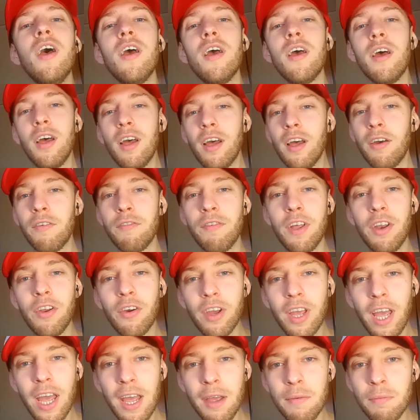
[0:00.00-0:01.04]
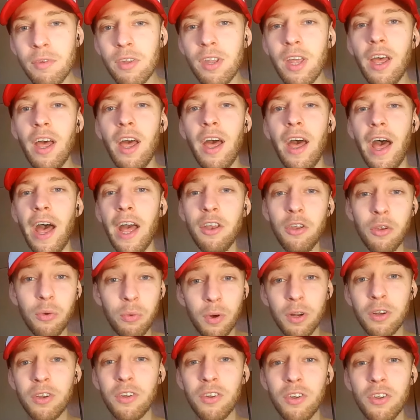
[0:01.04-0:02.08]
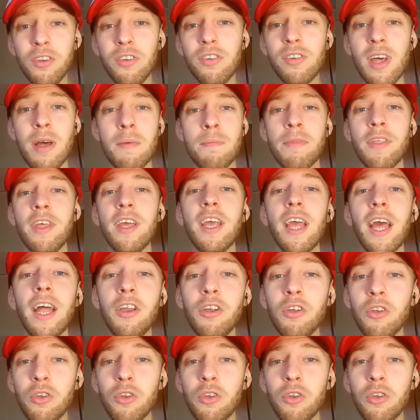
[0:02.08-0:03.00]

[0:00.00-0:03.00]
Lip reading: video games, and you want to do something and you